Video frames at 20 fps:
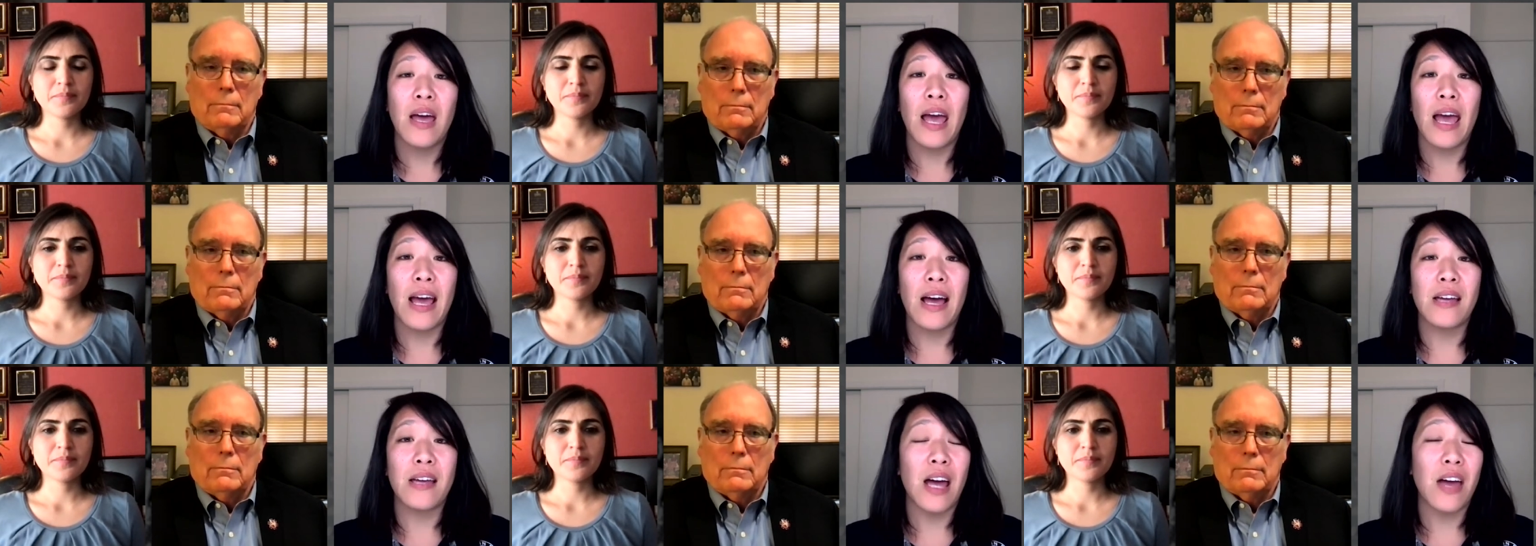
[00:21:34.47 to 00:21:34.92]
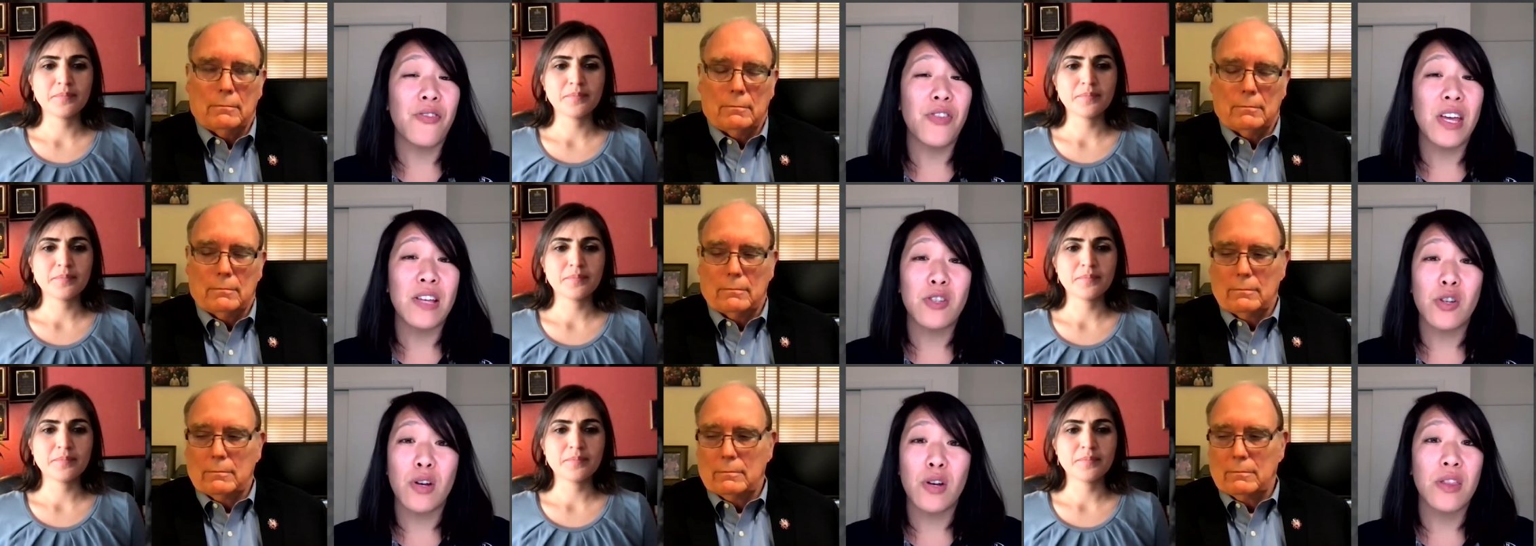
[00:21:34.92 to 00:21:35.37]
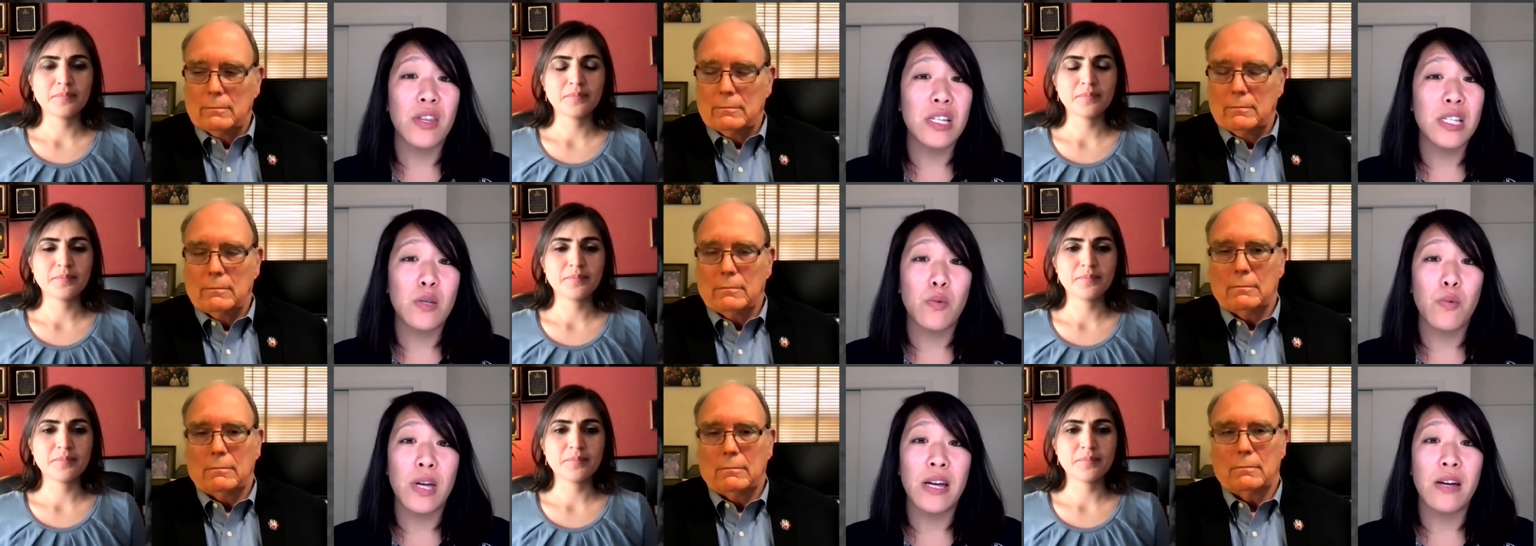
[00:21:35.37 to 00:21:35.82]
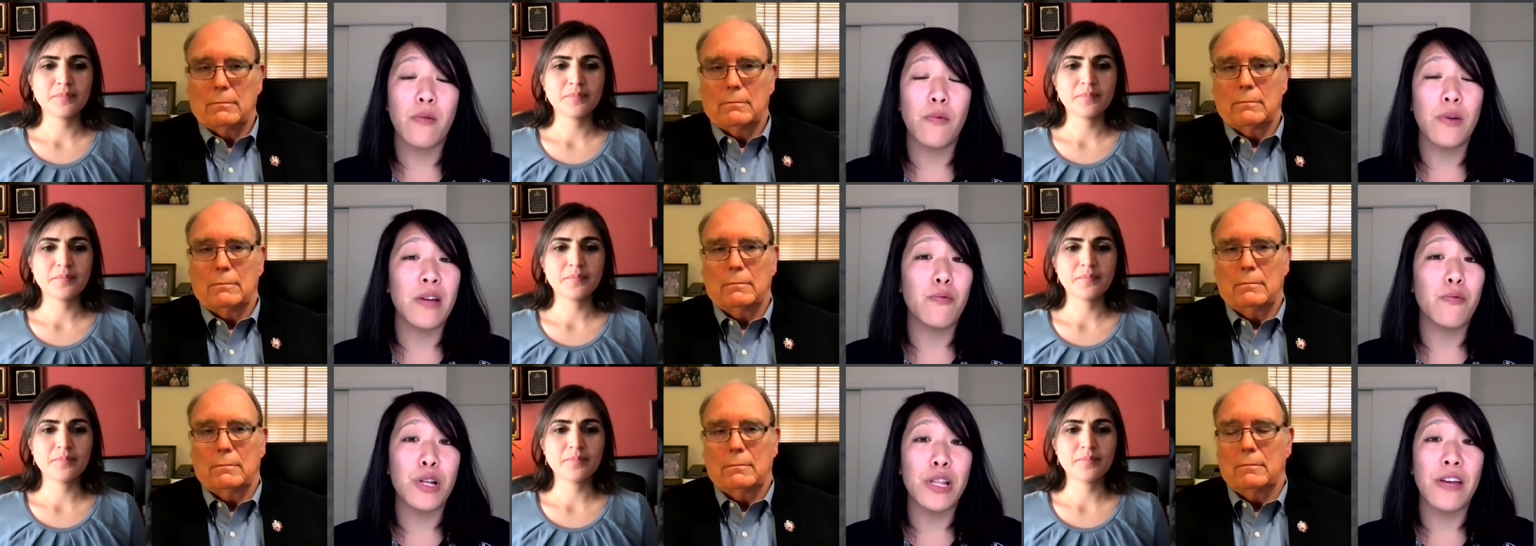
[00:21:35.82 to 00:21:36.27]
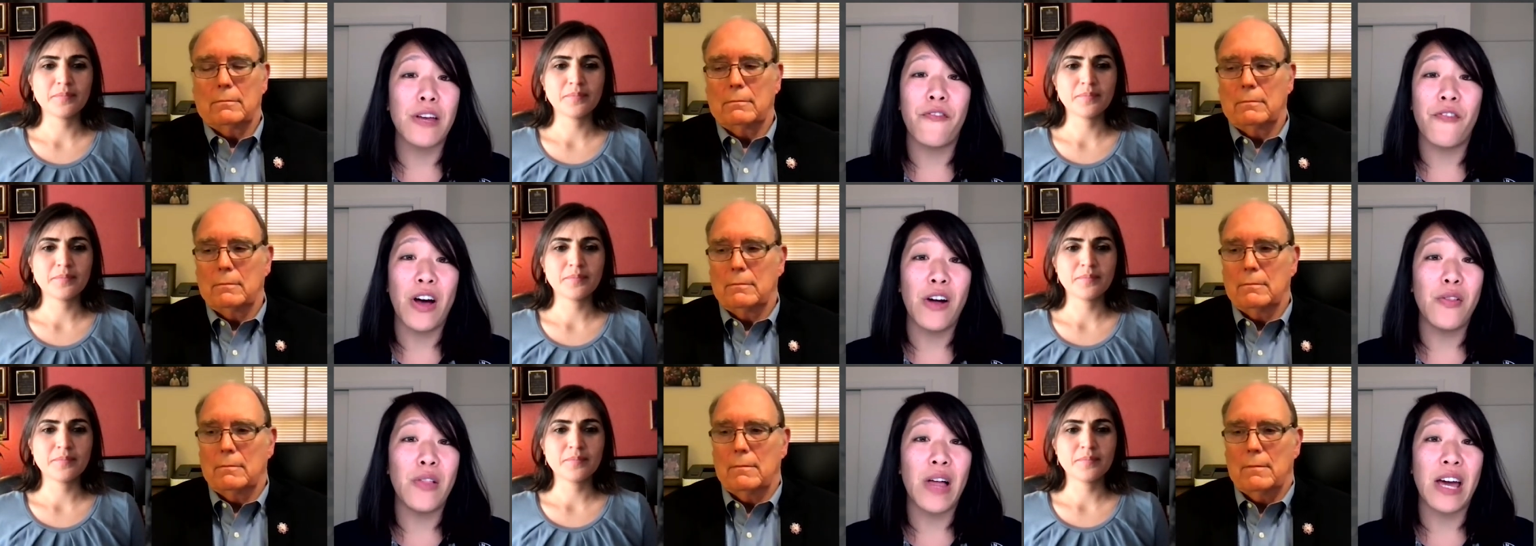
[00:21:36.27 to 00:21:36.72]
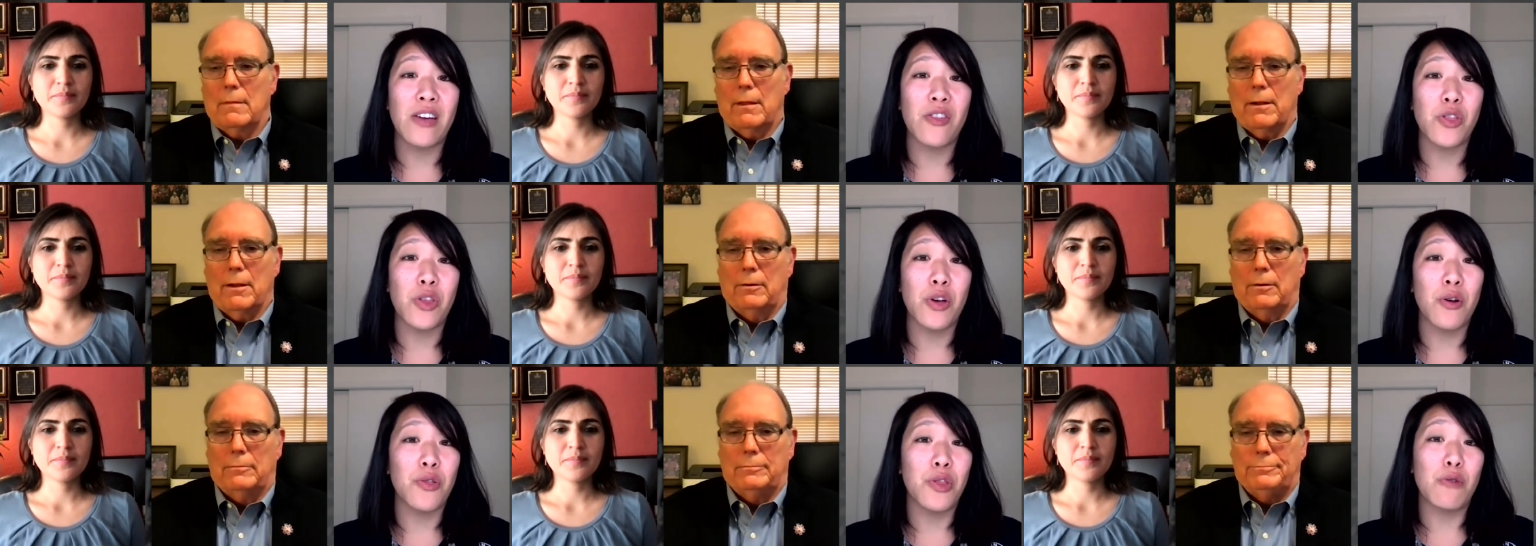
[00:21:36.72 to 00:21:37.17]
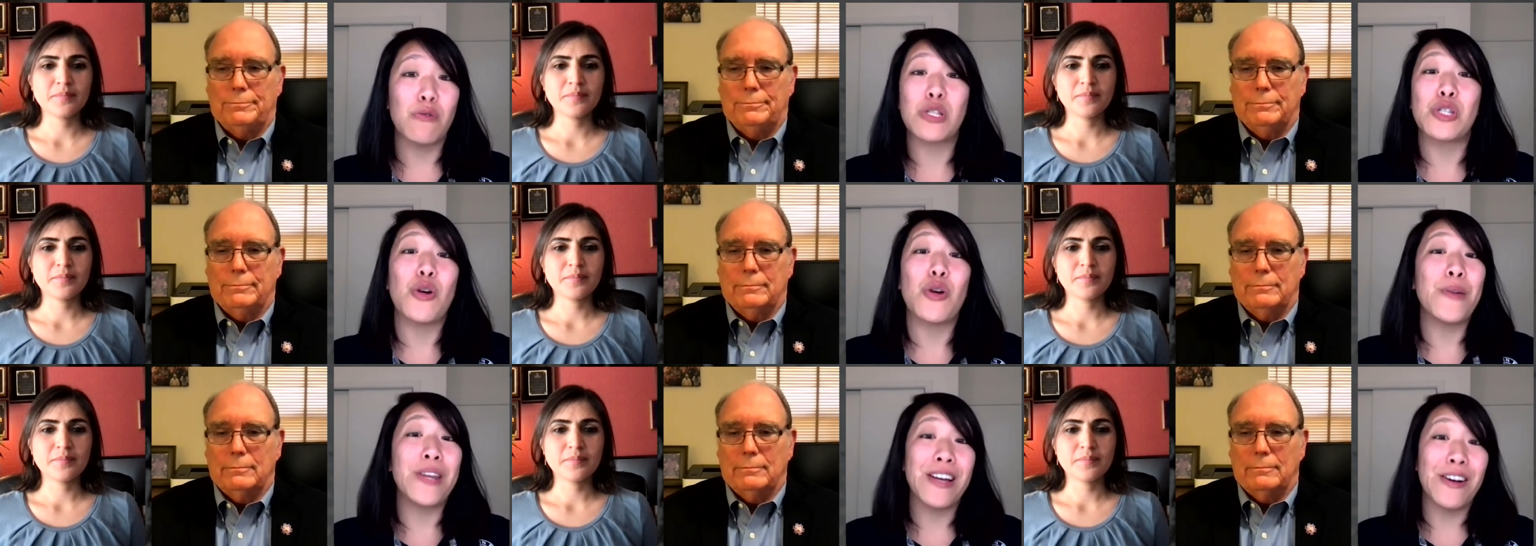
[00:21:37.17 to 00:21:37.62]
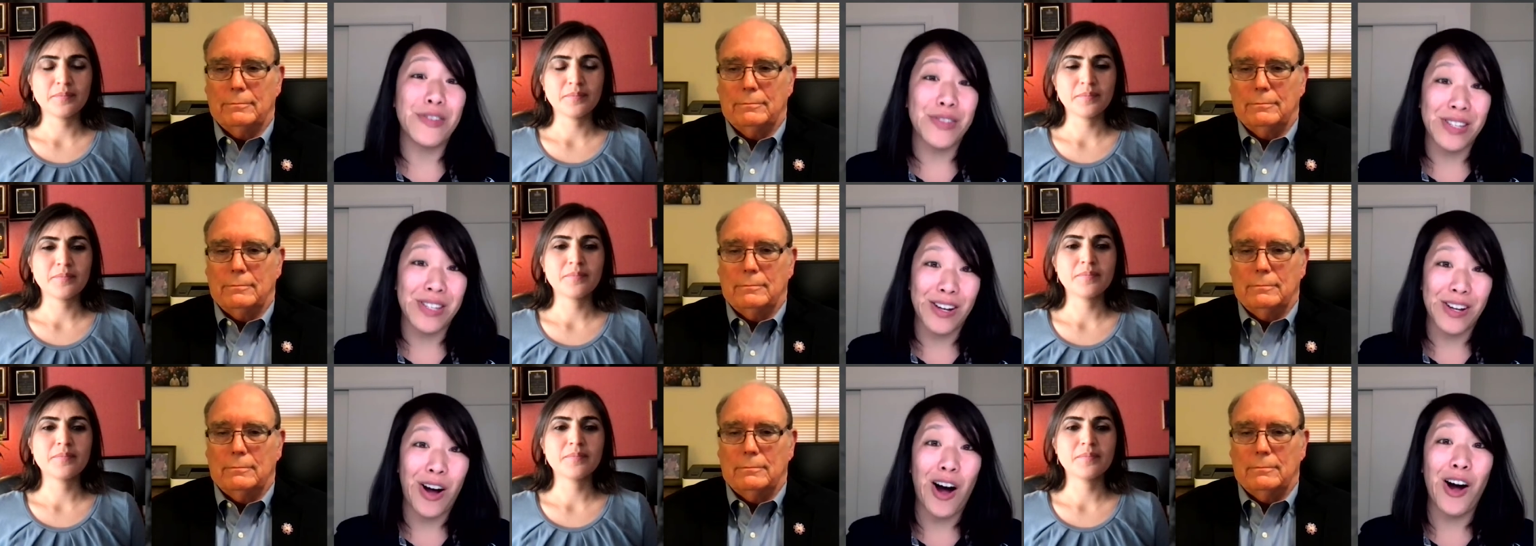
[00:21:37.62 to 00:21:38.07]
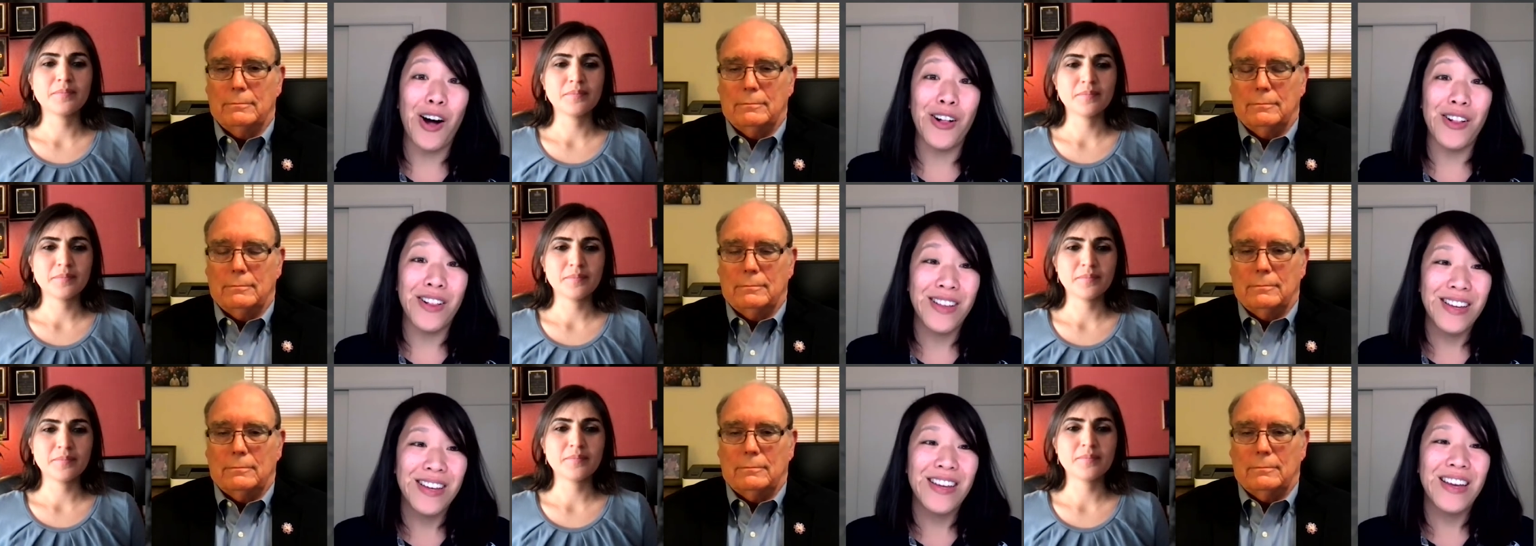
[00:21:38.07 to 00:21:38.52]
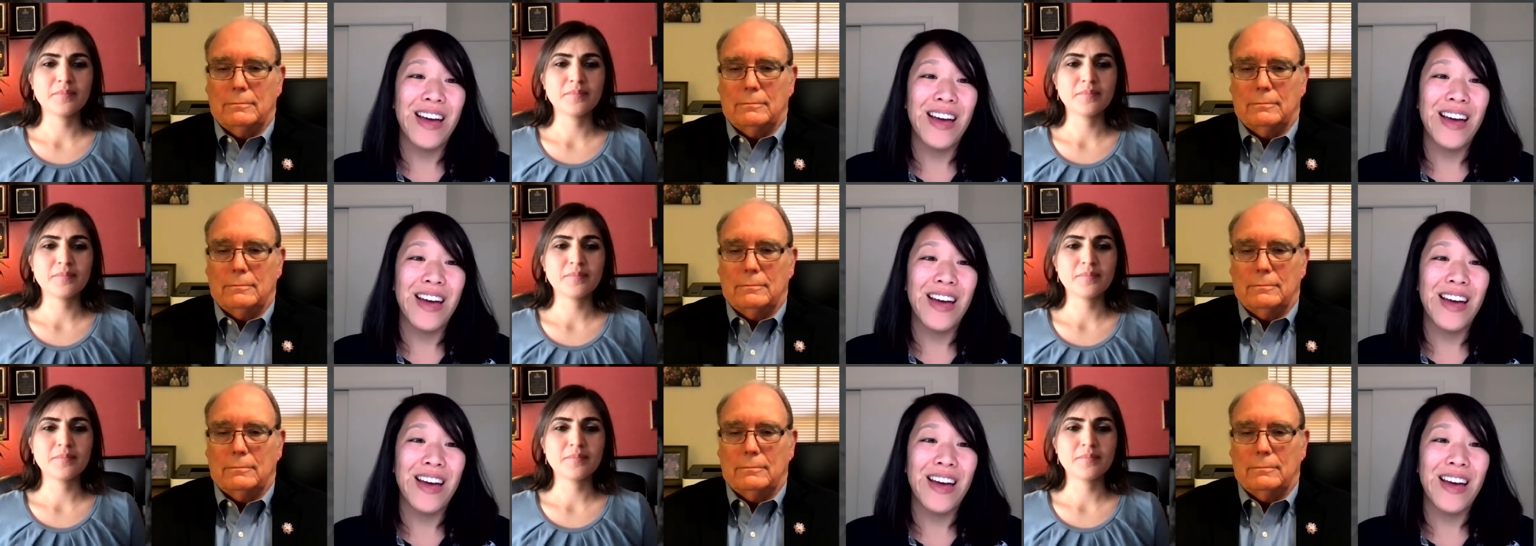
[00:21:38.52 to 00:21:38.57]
Speaker 1: And I think during this week, we really felt like there, there was nobody else to call.